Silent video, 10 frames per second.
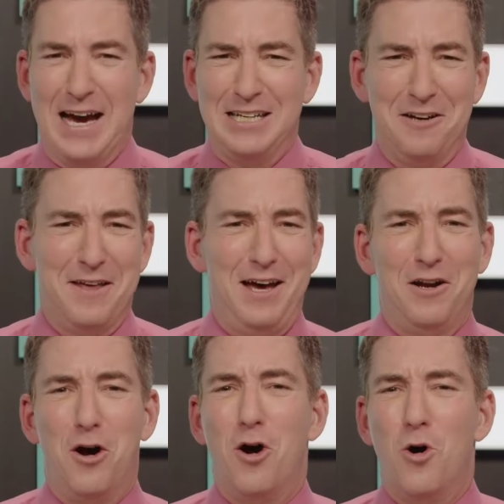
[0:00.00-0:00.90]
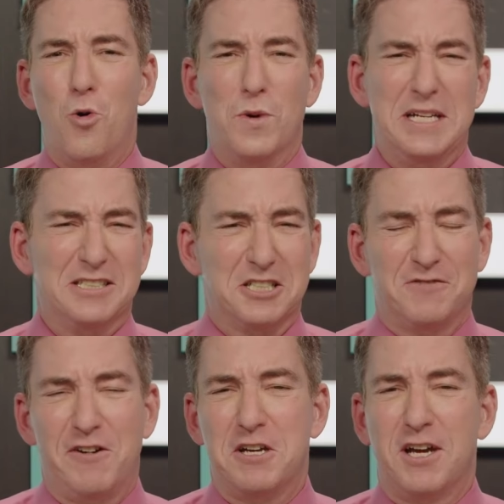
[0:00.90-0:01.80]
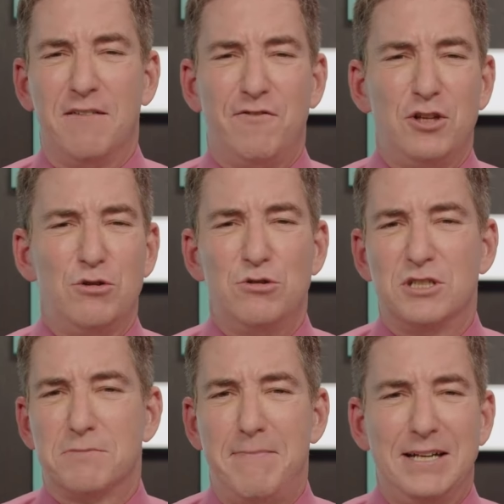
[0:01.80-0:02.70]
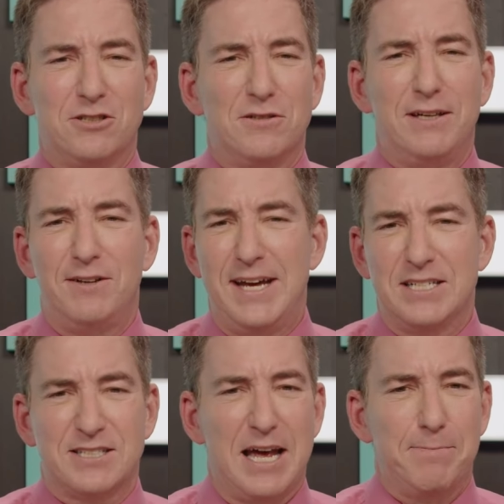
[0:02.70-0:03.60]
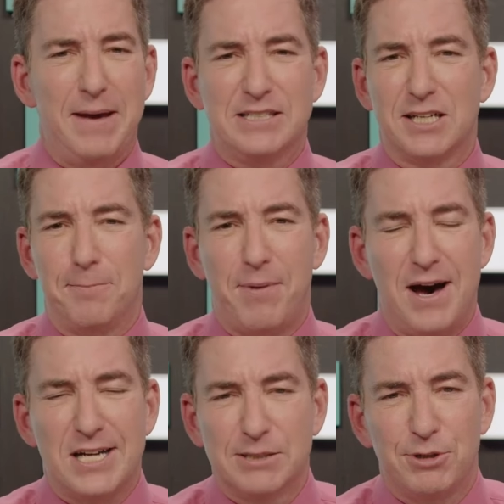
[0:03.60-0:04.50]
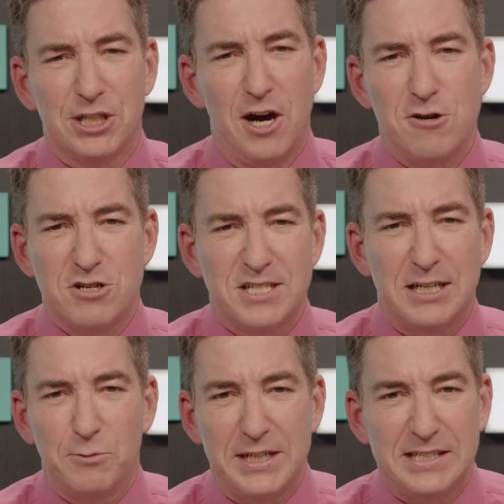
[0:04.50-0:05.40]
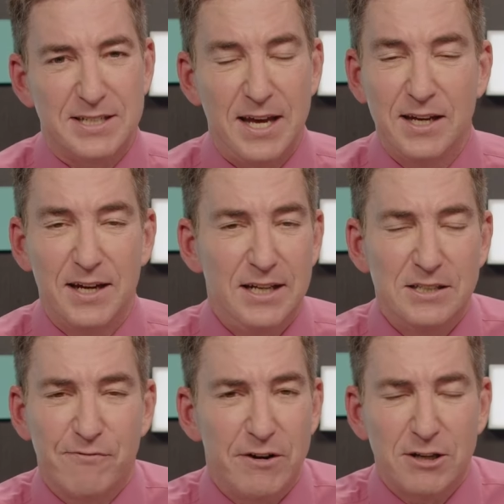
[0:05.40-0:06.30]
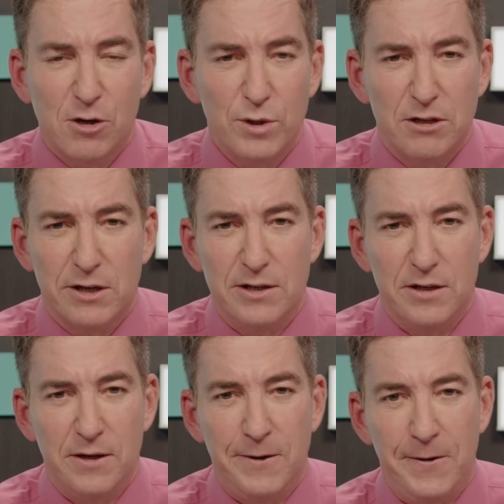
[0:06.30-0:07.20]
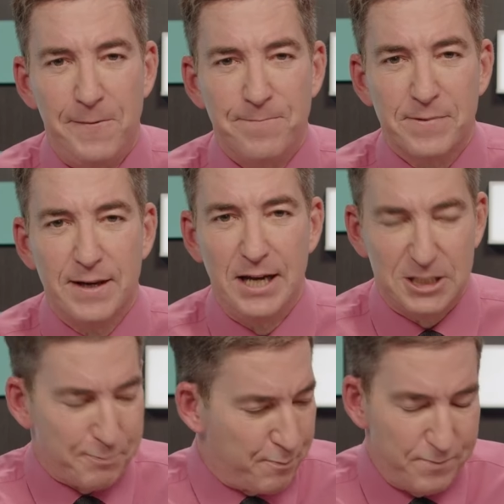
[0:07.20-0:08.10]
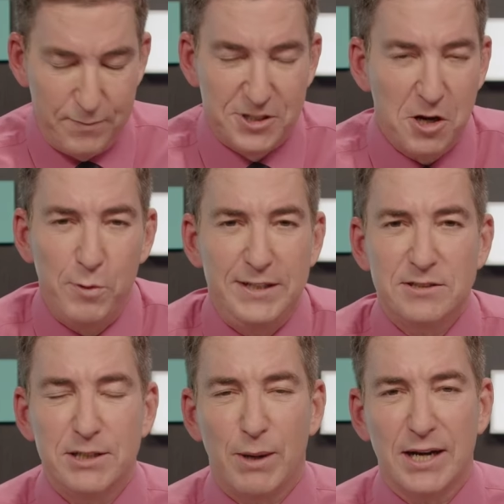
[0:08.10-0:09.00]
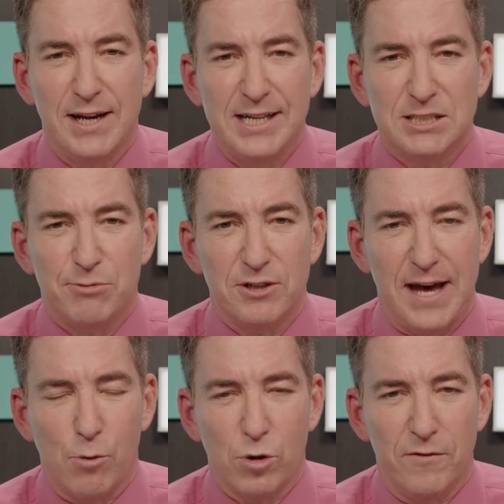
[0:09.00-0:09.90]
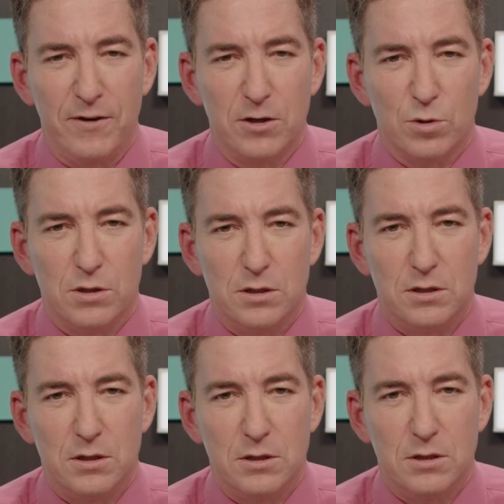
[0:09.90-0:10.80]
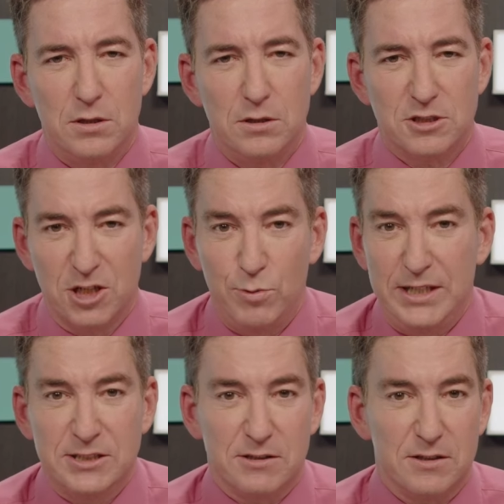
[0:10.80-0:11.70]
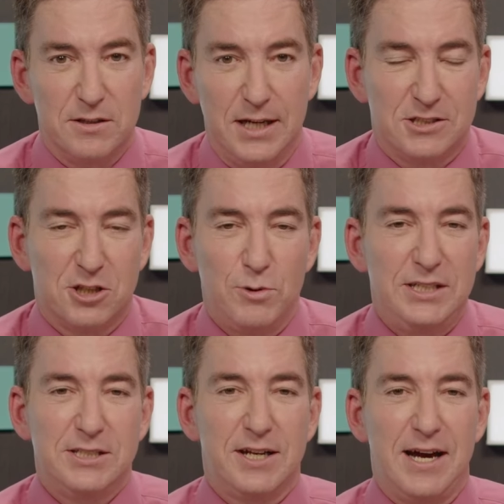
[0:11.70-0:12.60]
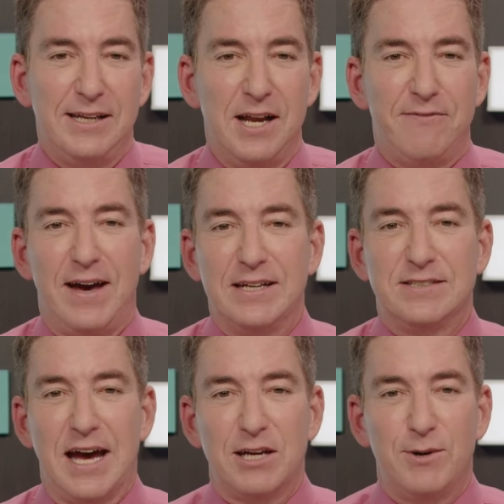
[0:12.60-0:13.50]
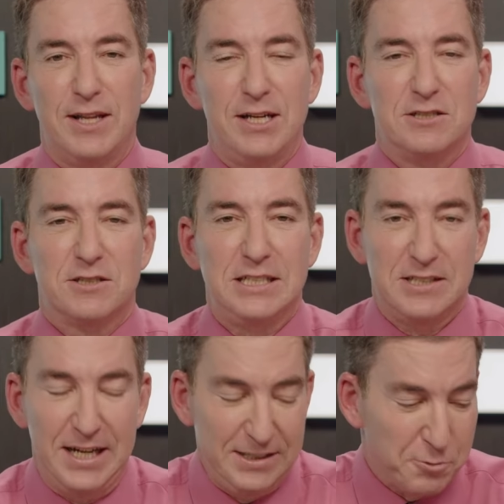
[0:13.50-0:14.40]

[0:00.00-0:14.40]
idea that, oh, he has this very confused mental illness that makes it impossible to understand what he's saying, he's very coherent. It's so easily recognizable in that worldview. So easily. It's so easy to identify exactly what it is. He's, he's